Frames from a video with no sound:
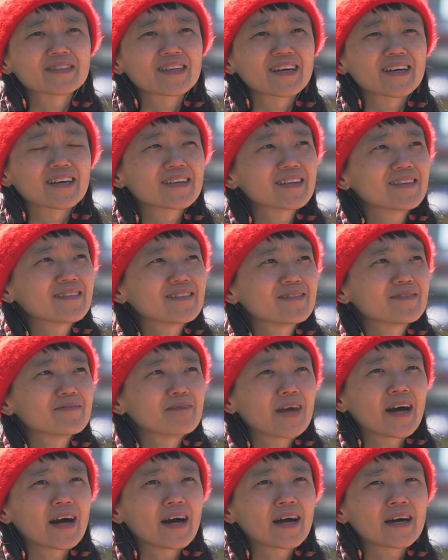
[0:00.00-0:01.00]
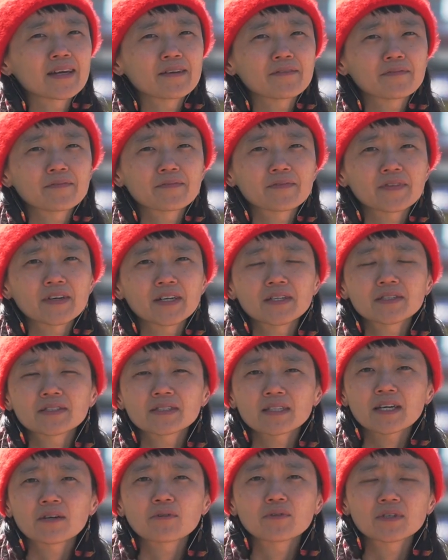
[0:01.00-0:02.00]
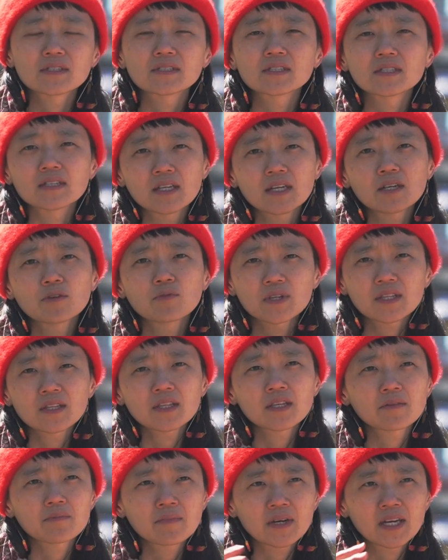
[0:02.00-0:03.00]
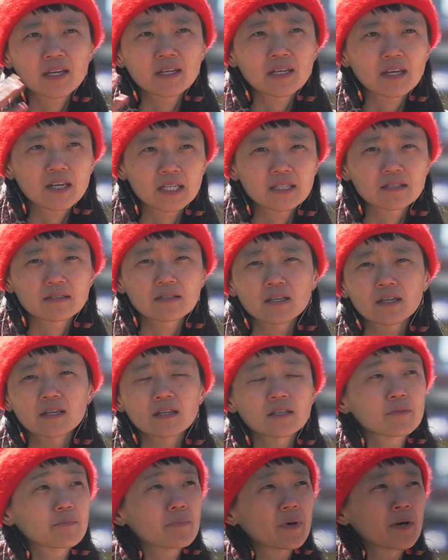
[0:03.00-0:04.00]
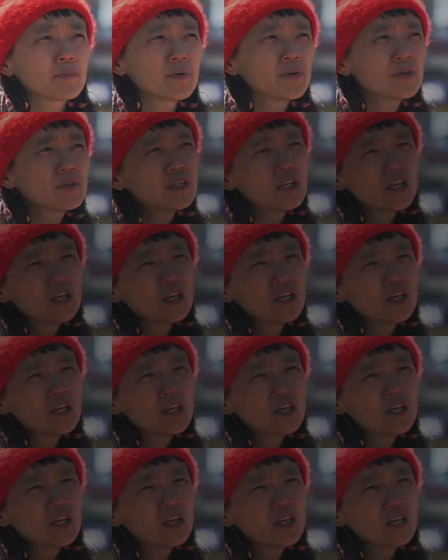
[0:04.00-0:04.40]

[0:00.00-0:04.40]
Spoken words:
that I felt I was dealing with in my isolated bubble.